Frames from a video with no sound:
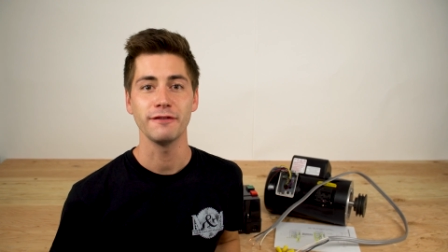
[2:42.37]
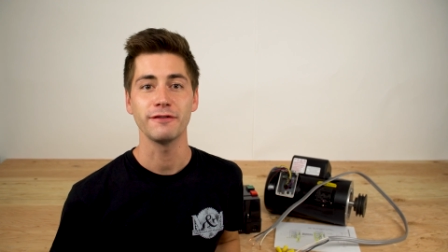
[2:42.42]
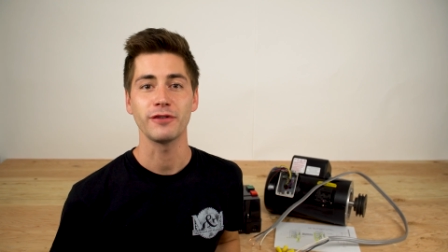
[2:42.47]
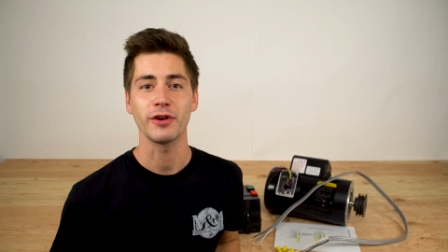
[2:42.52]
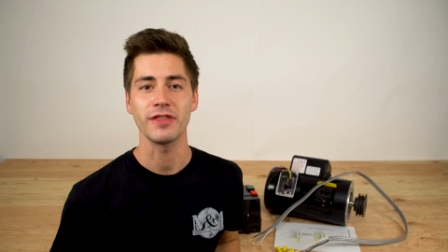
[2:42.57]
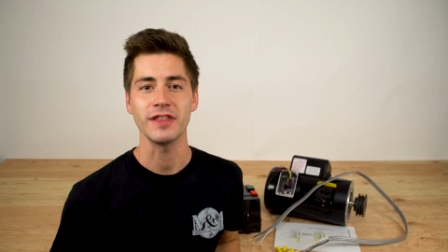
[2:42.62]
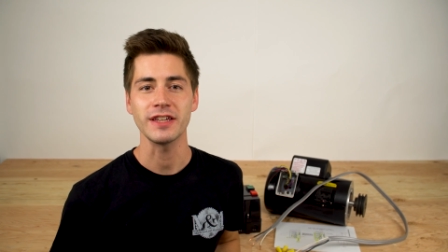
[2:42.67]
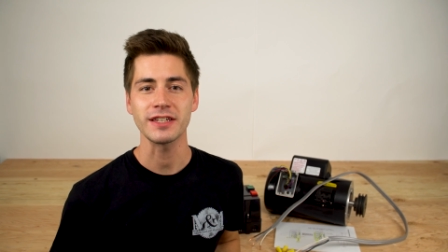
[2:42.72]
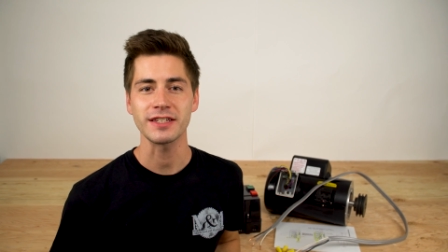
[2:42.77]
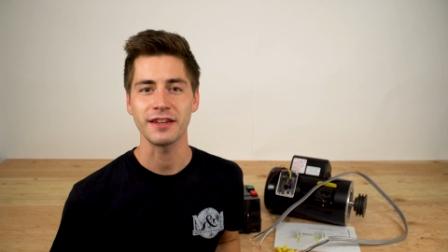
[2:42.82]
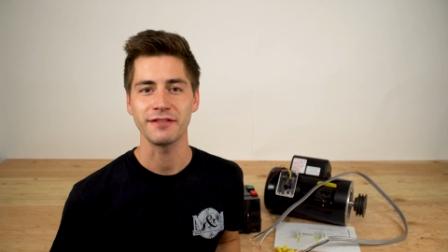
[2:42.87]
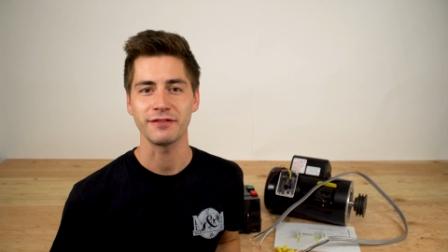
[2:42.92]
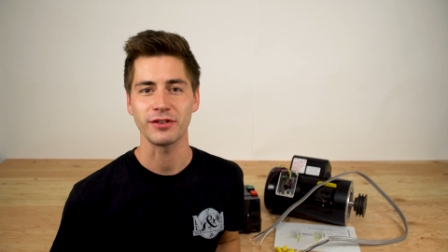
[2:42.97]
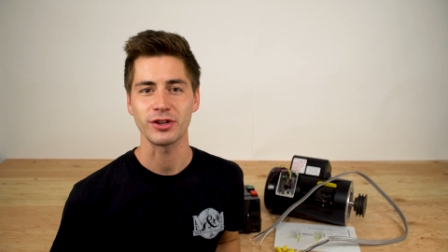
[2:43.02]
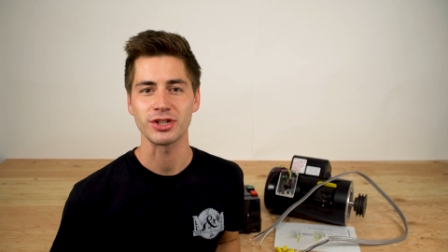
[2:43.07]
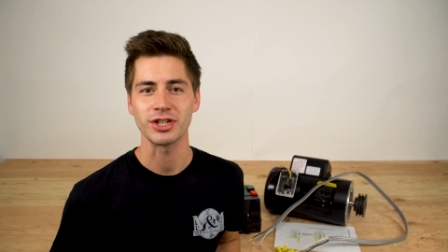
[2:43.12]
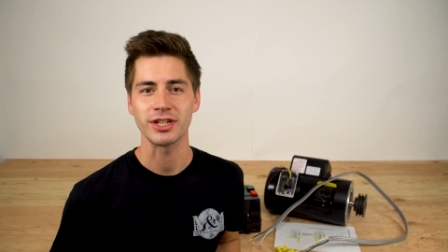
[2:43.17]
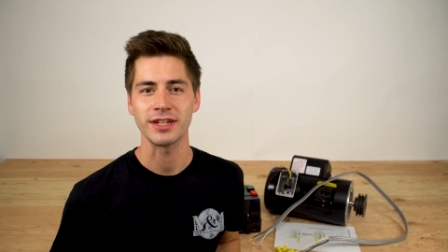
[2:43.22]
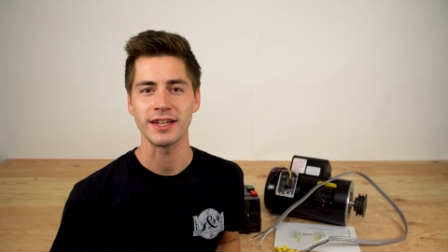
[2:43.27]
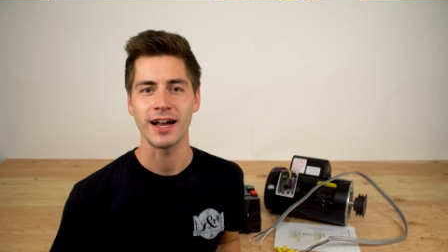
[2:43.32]
For this
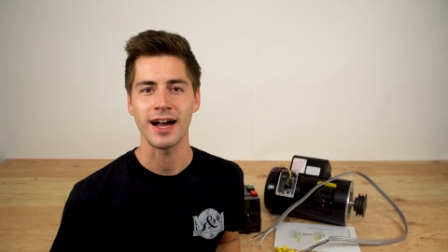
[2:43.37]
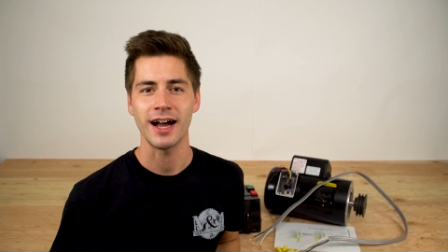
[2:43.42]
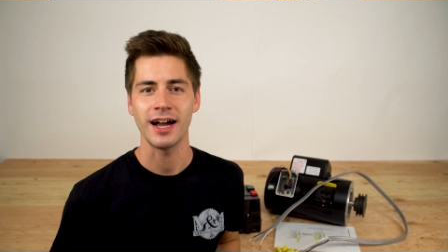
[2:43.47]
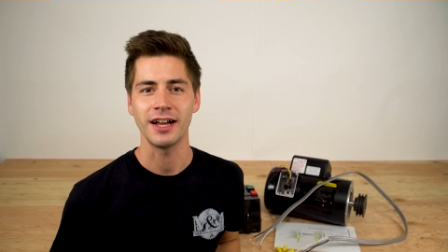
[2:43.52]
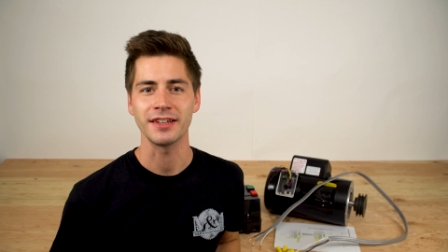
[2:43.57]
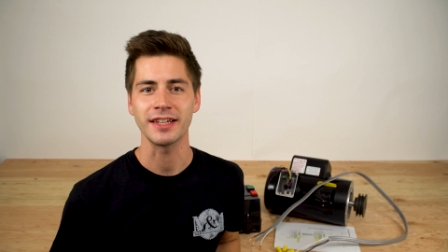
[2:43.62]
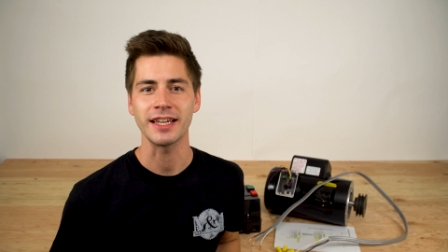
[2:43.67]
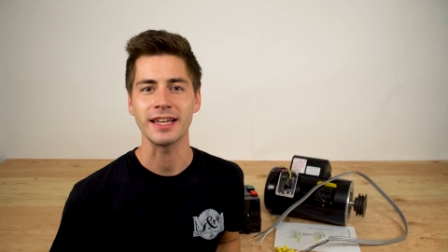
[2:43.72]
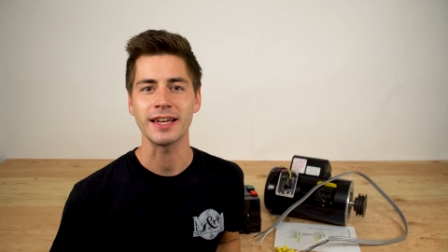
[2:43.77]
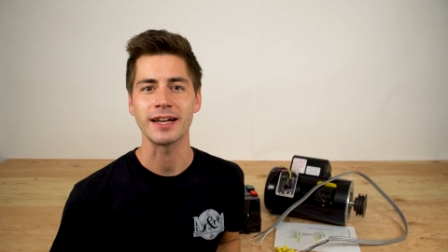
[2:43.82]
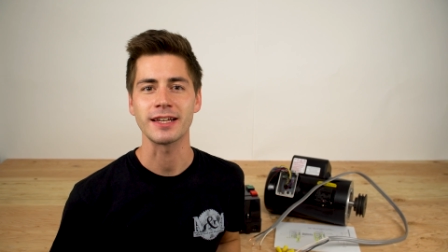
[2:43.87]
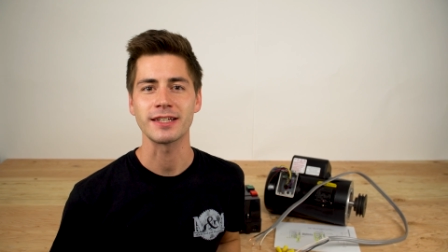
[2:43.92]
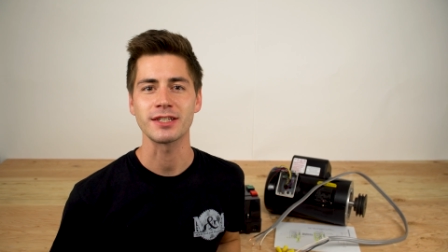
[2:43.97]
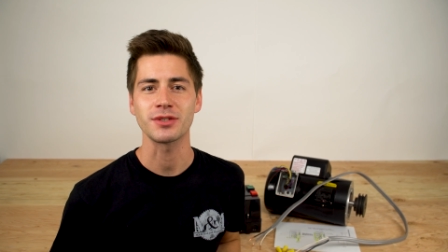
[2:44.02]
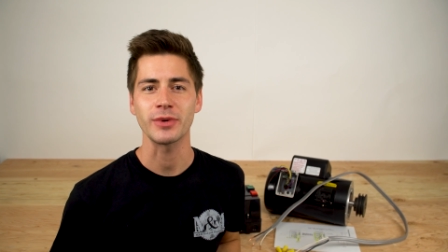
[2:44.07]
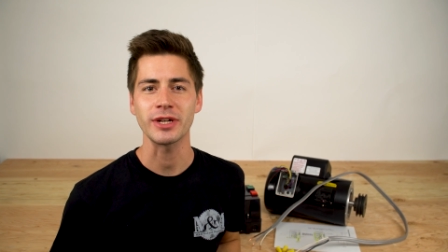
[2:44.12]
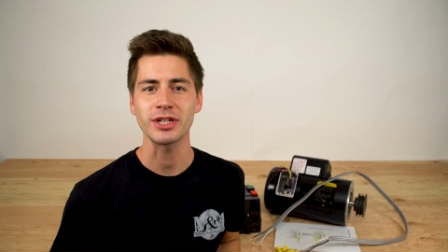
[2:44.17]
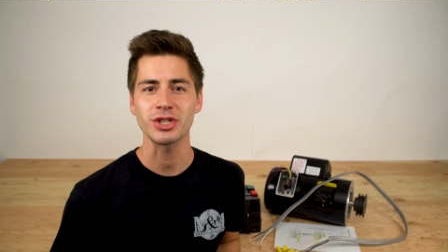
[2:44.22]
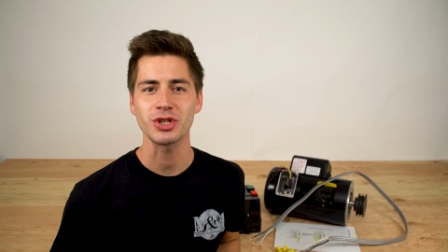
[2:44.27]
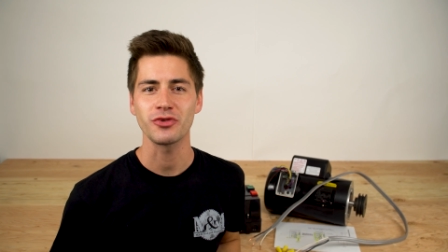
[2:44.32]
conversion, I'll need a
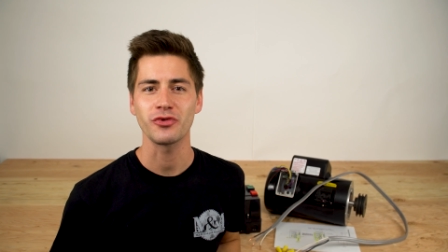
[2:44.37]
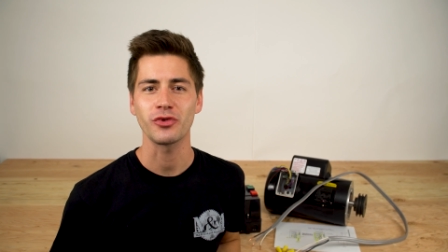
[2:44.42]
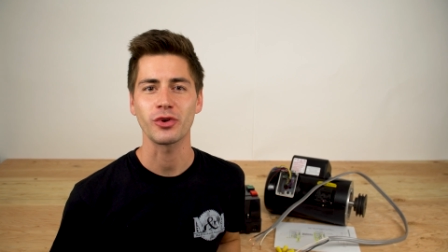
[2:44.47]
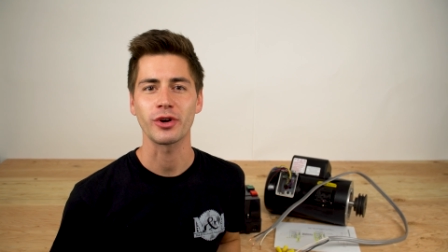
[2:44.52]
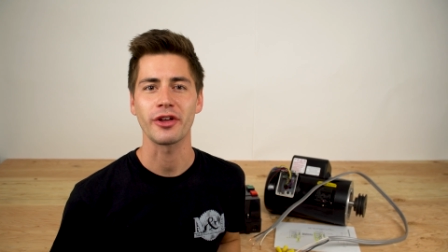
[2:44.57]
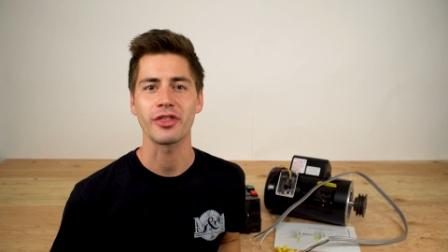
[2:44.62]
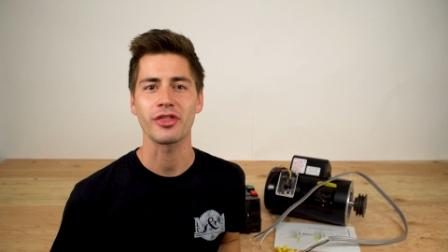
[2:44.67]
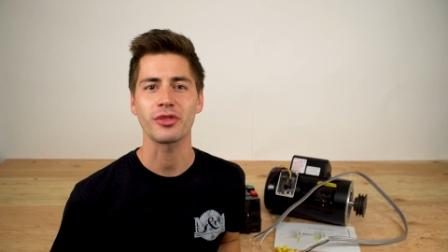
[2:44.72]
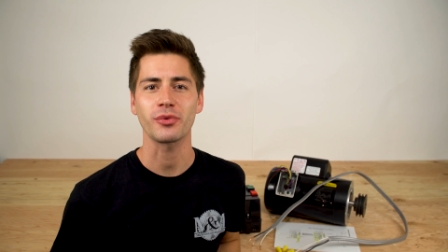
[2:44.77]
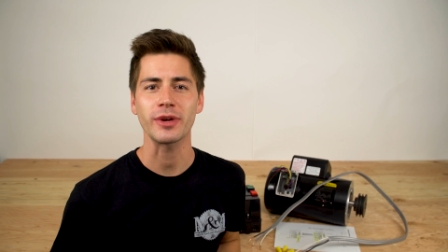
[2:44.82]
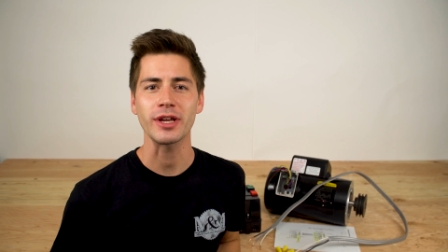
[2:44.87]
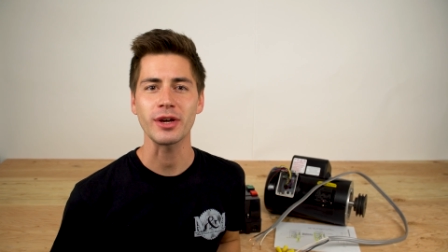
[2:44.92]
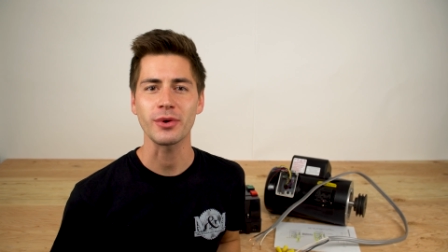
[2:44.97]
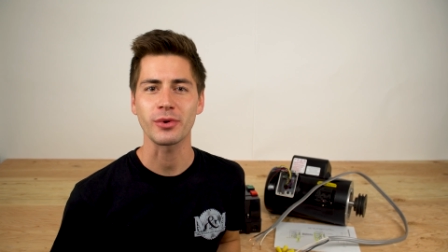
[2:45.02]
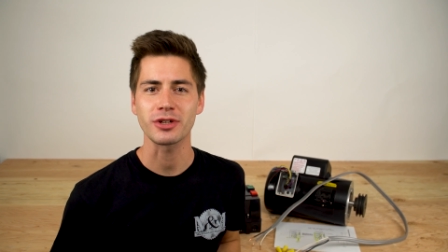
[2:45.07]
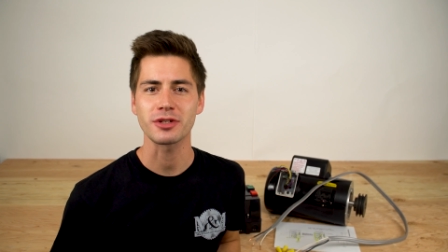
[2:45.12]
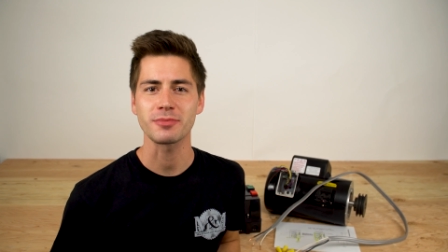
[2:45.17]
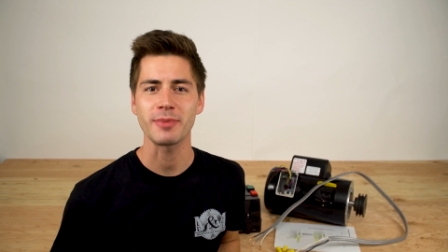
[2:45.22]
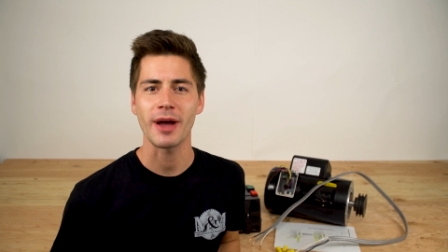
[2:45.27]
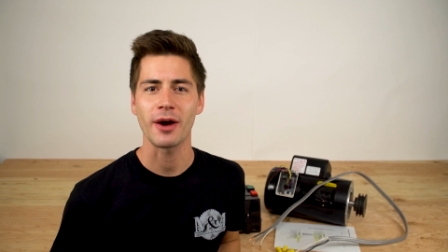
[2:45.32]
switch for a three
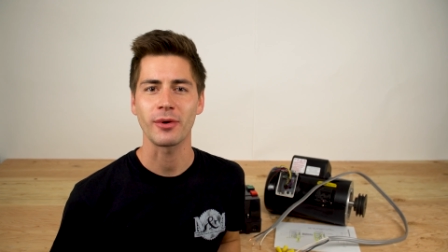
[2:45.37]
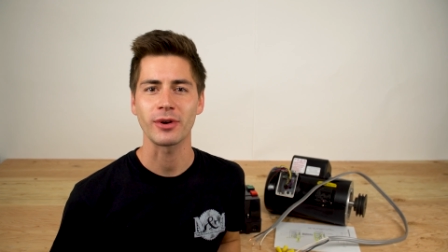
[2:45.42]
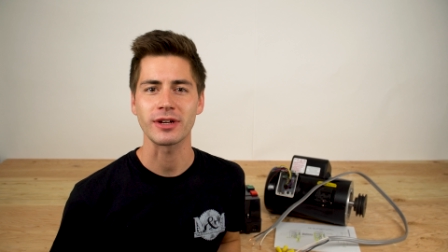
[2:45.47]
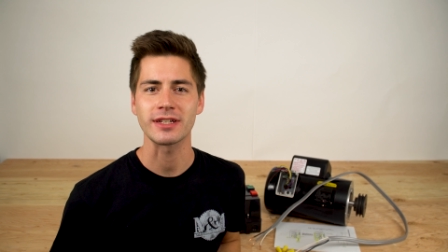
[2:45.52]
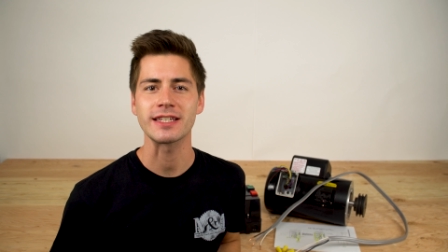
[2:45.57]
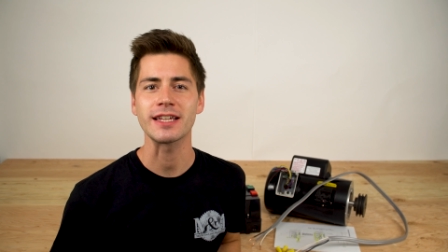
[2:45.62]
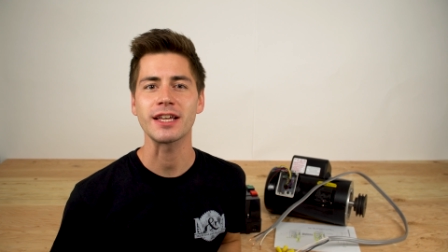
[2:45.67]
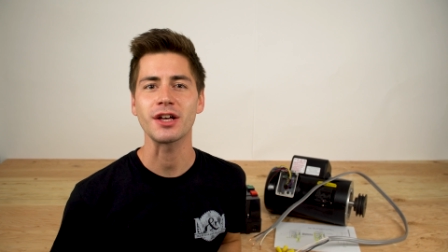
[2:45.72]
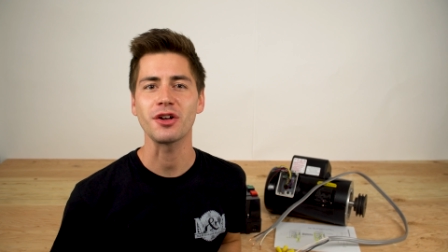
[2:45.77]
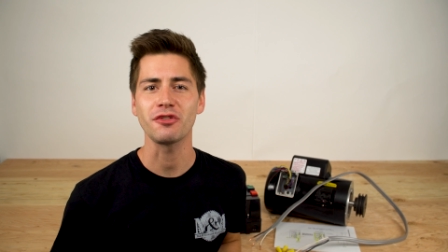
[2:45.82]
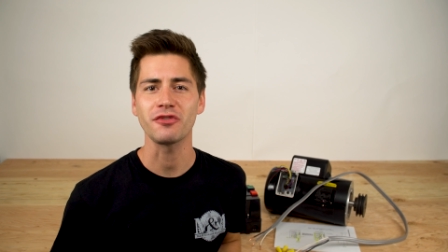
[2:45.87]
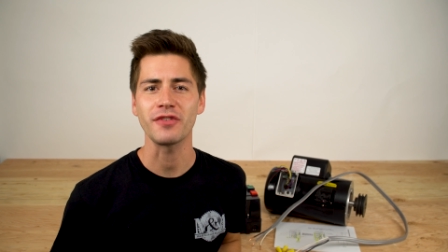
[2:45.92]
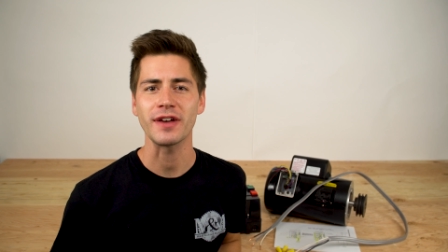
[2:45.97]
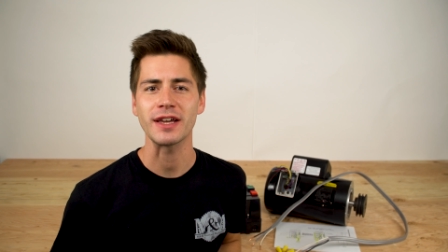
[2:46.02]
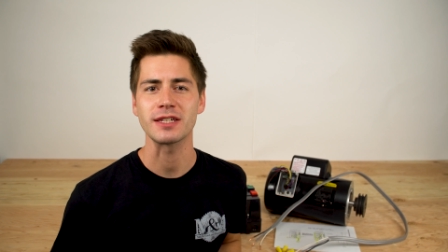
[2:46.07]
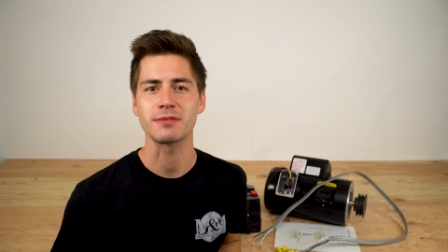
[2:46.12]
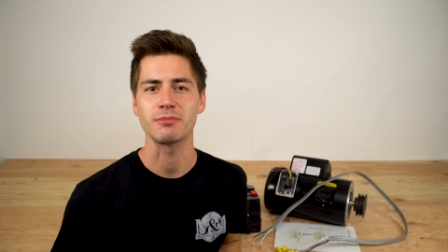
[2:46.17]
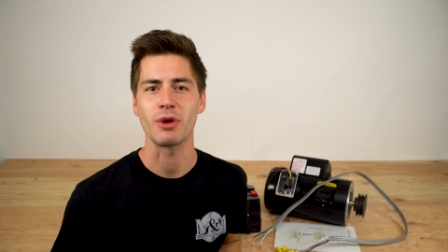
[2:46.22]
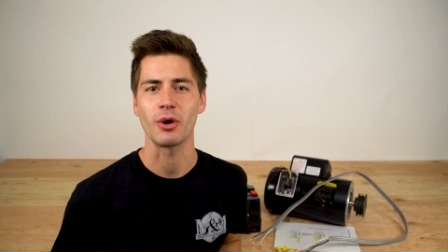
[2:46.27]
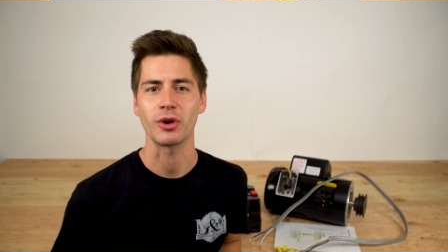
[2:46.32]
horsepower single
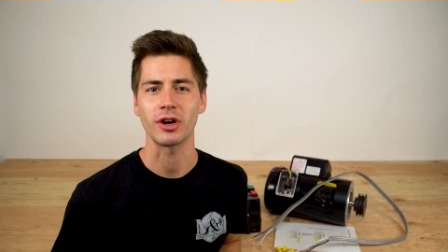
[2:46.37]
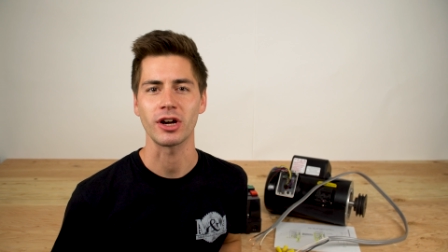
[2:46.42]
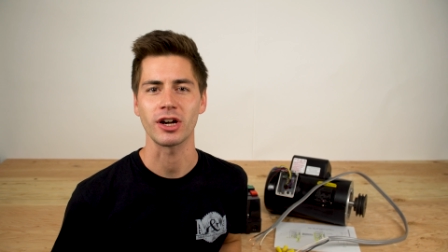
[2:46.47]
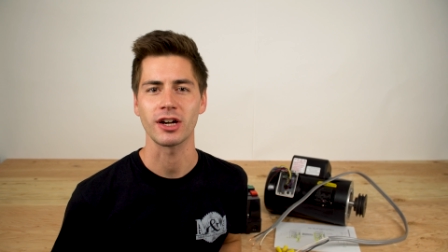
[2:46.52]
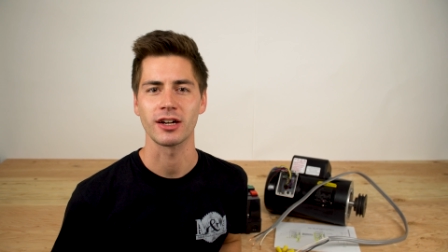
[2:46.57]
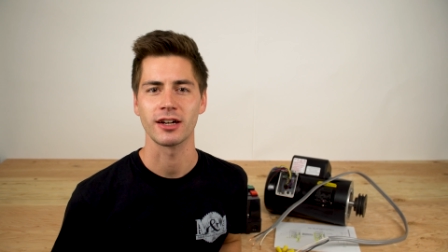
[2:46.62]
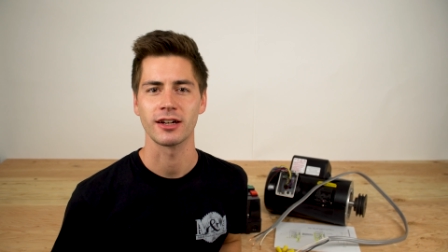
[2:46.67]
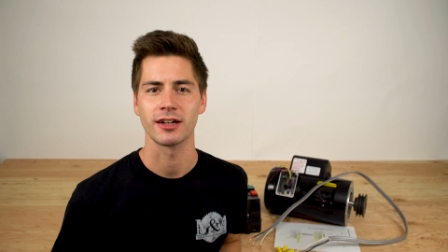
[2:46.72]
phase motor.